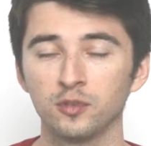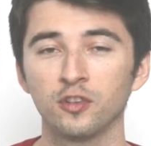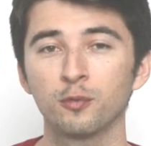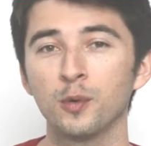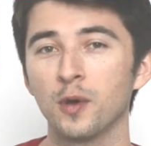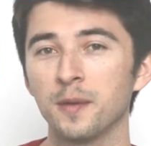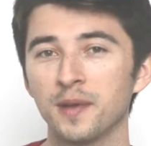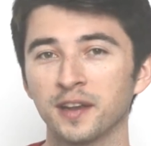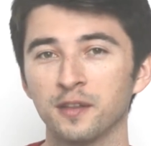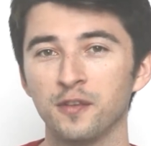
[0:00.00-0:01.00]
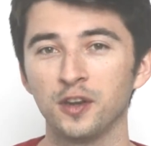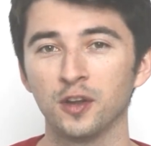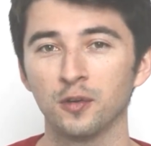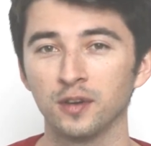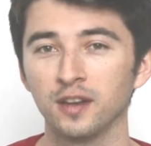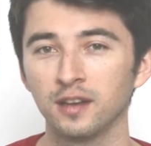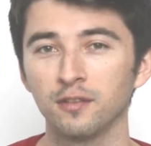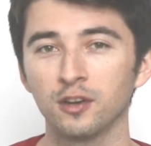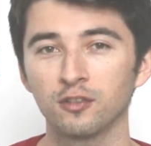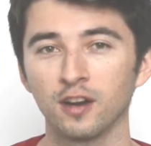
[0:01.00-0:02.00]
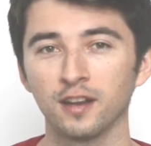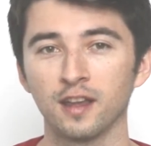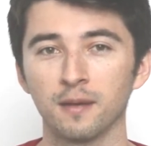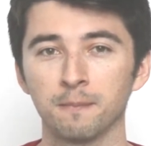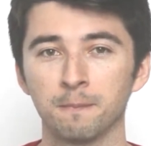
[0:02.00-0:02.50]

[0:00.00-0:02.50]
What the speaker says: just rewind back the video and give it a try again.